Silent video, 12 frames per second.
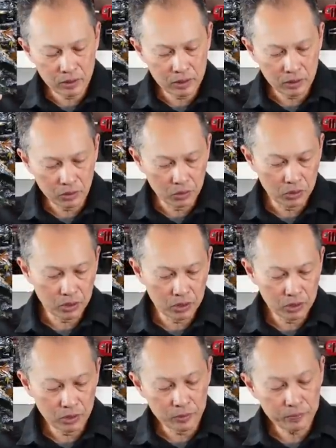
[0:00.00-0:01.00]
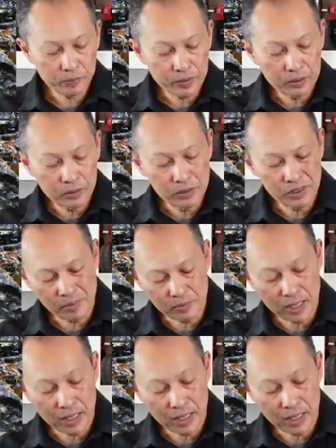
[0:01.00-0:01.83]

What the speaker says: or zip